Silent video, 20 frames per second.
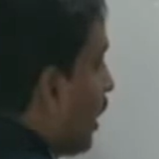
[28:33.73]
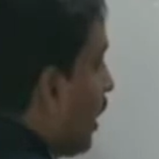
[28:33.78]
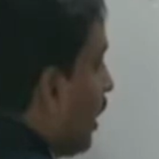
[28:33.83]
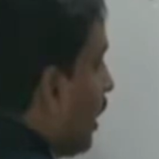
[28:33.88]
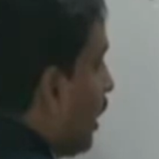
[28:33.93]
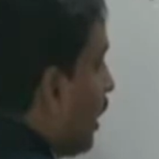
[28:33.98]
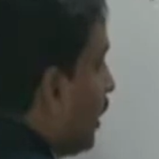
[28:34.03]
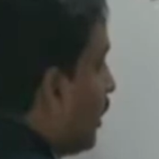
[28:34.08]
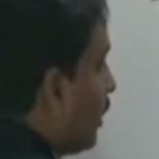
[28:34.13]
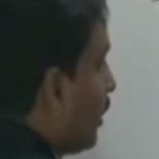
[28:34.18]

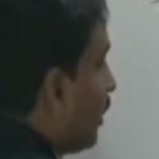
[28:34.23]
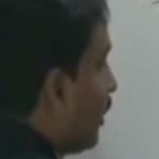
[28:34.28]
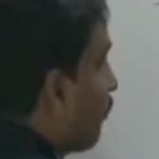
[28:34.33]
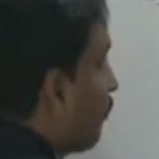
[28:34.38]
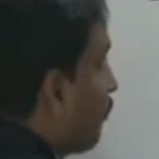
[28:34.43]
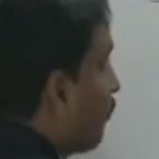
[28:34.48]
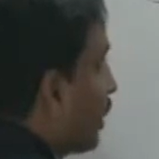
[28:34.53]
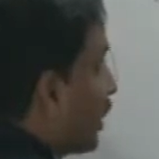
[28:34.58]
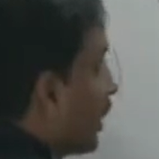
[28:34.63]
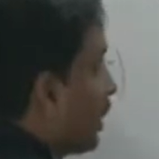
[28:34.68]
And
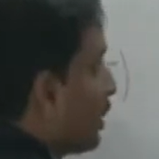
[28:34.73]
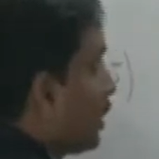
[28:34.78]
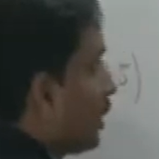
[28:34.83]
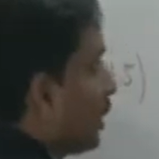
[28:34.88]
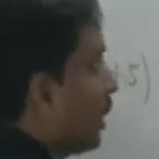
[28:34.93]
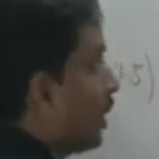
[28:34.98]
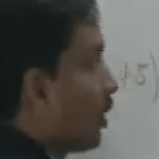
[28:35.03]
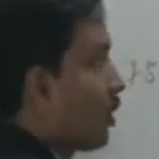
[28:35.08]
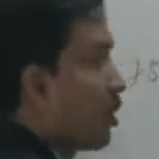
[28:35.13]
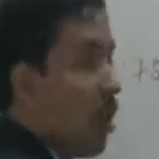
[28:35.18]
if we
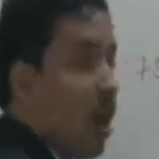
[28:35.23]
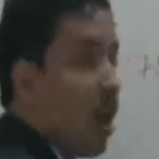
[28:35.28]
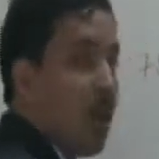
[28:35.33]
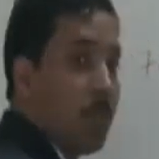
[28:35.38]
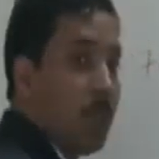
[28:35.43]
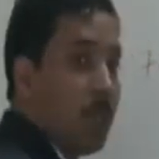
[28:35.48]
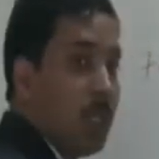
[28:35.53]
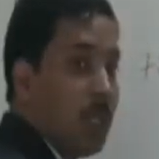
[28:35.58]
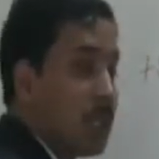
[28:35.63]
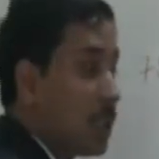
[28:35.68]
consider
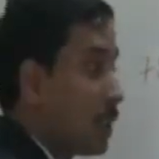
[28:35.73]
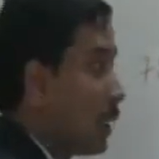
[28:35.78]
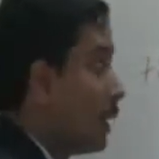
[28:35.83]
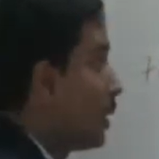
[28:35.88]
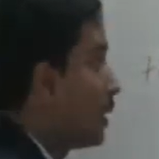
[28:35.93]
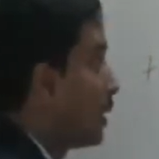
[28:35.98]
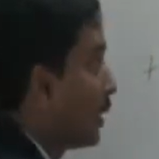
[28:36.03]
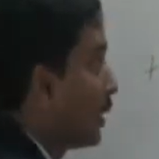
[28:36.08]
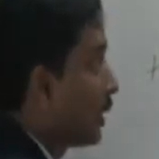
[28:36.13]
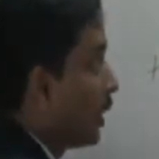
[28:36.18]
copper,
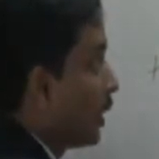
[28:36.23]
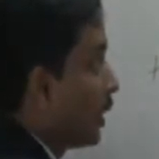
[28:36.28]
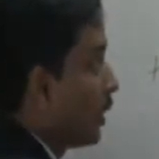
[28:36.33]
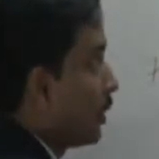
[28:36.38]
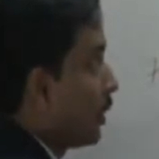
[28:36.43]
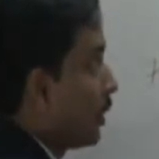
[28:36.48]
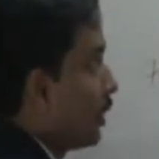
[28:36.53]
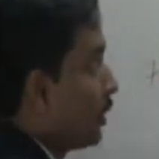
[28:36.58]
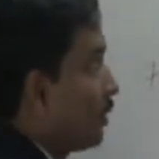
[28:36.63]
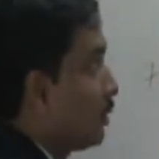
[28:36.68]
since it
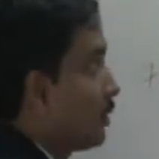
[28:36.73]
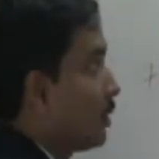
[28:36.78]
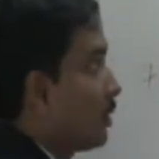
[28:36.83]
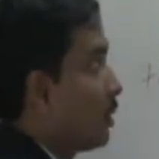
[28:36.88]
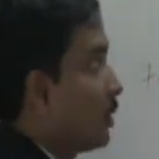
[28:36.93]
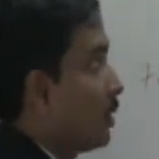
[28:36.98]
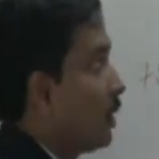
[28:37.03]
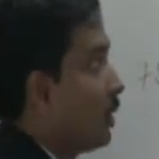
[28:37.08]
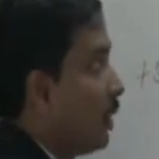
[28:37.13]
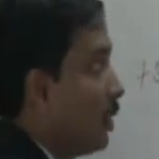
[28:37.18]
contains
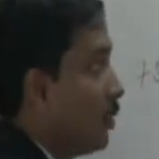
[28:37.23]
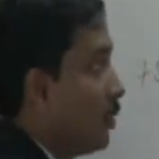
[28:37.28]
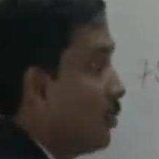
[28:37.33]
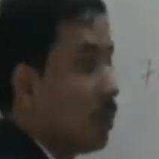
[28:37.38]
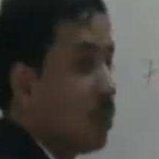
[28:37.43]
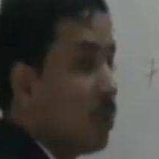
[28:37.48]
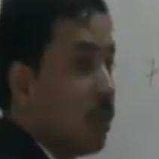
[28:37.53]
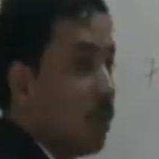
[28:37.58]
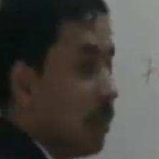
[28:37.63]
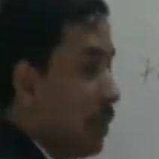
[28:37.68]

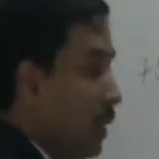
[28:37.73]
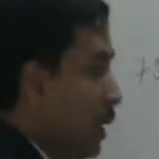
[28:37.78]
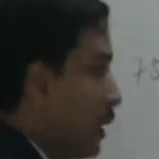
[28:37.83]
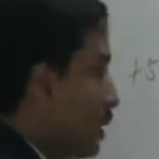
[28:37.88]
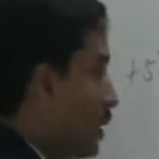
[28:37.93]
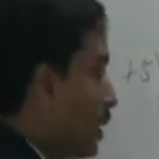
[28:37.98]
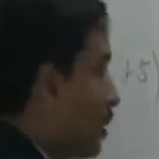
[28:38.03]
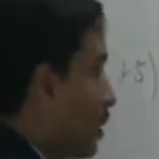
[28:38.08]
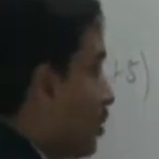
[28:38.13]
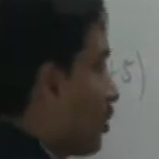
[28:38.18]
Cu2
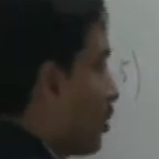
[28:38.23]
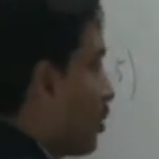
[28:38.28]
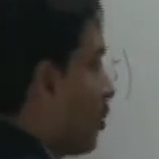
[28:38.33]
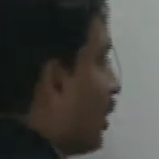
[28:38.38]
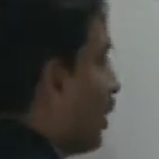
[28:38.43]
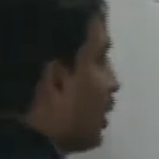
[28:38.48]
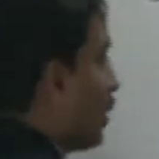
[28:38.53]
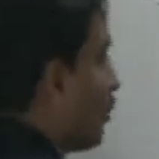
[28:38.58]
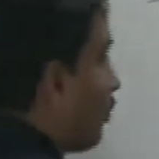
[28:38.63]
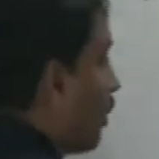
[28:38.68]
plus,
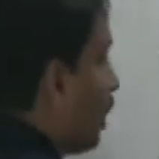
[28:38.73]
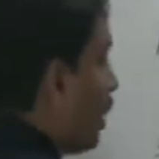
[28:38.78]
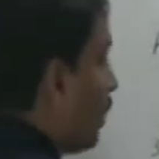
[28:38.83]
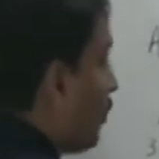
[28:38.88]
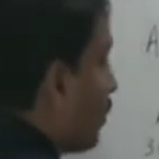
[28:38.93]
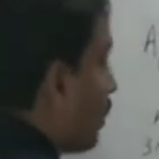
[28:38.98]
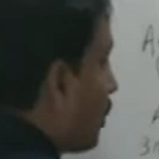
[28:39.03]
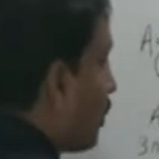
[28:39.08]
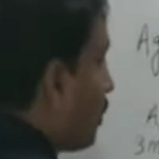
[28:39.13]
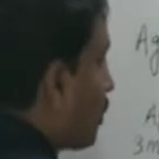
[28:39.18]
so it will
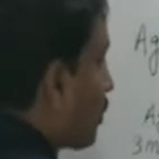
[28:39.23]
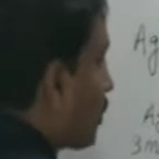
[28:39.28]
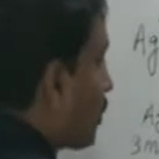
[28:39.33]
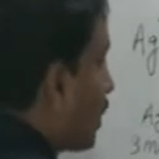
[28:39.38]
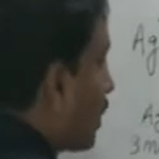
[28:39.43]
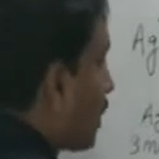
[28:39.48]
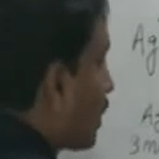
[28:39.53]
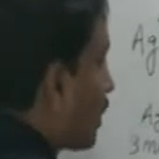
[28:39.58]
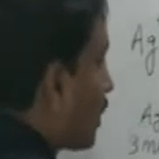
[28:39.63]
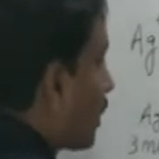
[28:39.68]

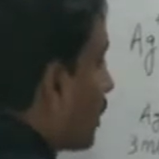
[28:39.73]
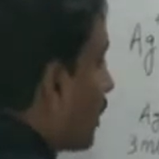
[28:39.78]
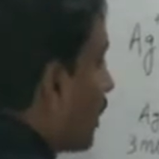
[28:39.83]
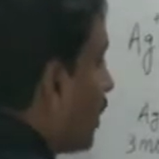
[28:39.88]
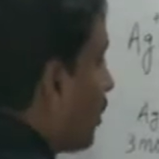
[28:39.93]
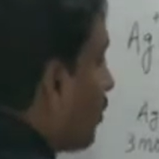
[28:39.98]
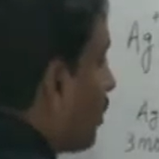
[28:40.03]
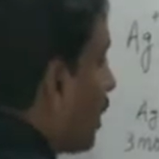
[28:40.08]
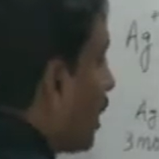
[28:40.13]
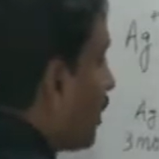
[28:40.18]
produces
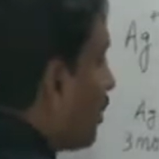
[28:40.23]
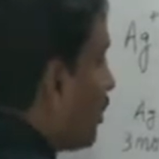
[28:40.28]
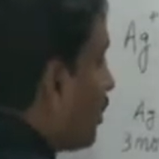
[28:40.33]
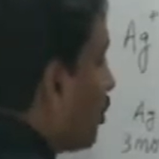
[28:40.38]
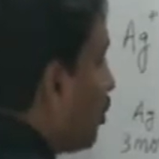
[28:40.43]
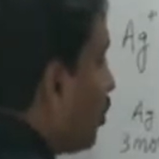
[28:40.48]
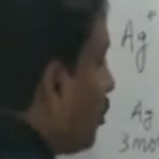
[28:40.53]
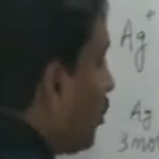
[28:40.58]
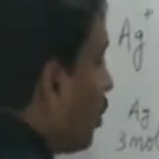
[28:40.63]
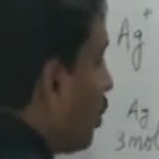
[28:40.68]
3 by
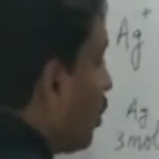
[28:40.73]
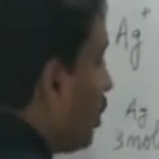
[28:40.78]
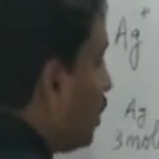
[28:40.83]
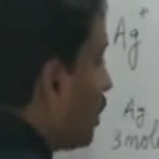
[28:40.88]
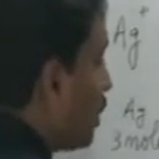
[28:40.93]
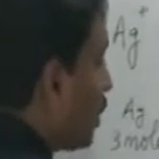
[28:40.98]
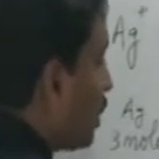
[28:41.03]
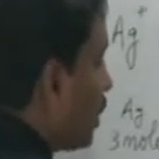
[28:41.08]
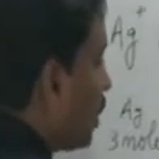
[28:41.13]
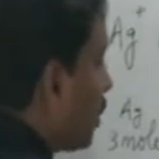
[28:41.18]
2
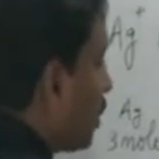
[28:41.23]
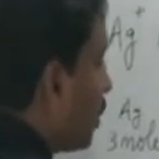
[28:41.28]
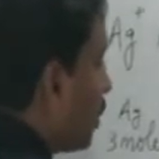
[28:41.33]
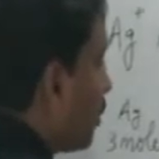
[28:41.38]
moles,